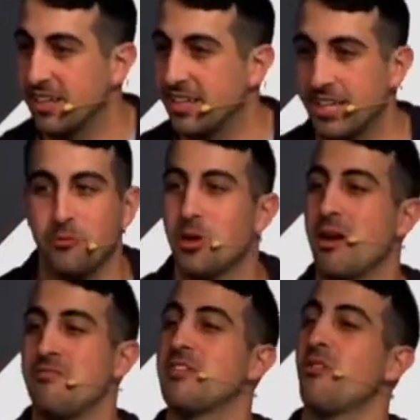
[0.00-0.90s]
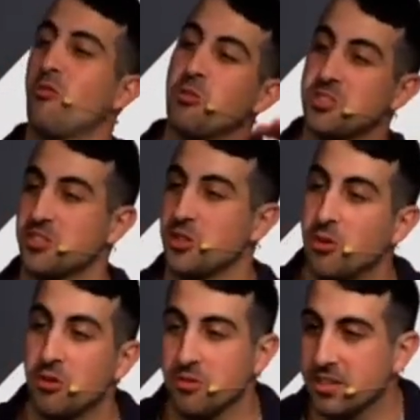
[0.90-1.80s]
like one of my favorite voices in the
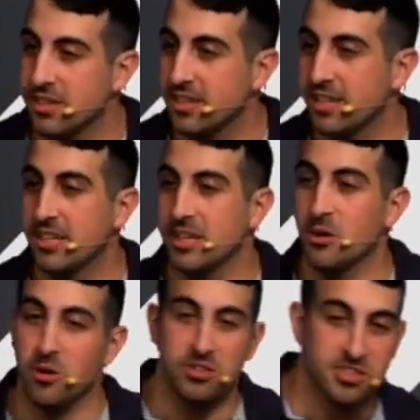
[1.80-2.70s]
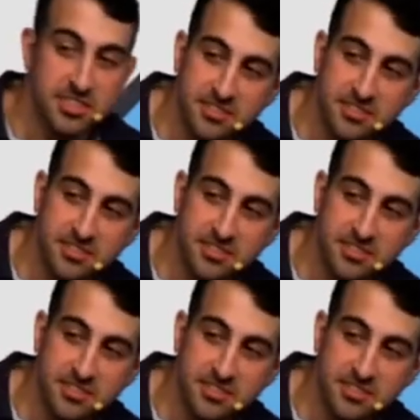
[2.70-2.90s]
world. She's.